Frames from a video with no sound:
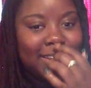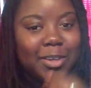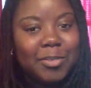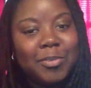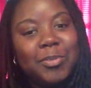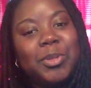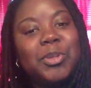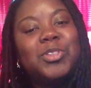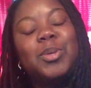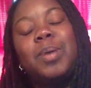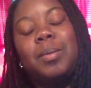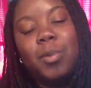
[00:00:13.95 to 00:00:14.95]
on
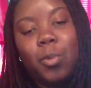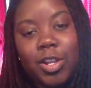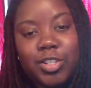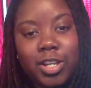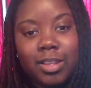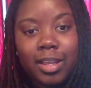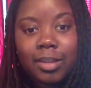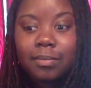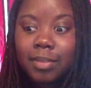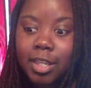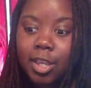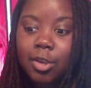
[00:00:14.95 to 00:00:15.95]
YouTube I've been watching a lot of
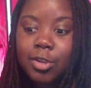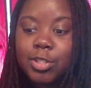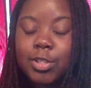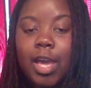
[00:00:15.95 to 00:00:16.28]
videos.